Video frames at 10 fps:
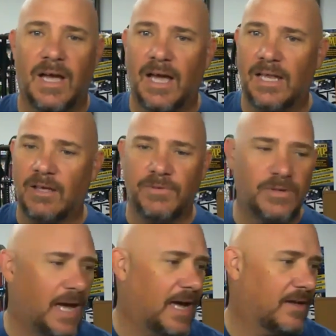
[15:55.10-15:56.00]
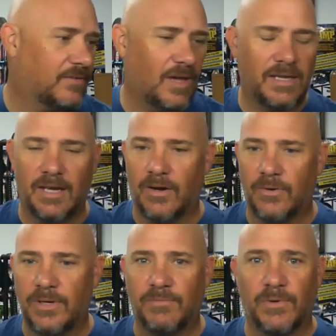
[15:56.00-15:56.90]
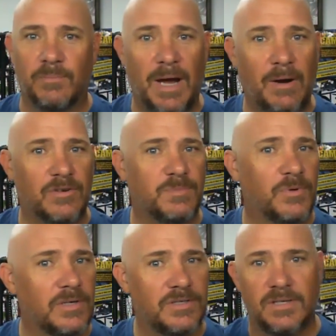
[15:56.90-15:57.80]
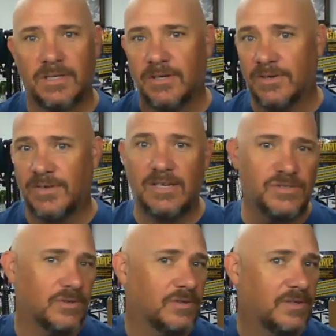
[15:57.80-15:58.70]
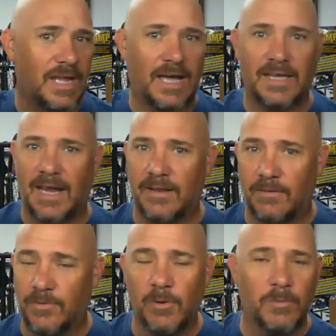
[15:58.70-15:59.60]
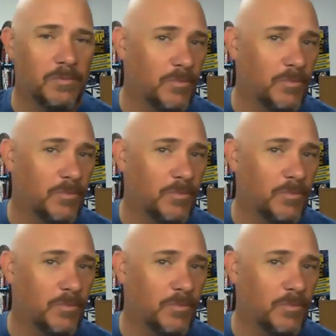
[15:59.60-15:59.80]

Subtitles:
I love you guys. You know, if you're in power sports, you're essential, knock it out of there. If you're in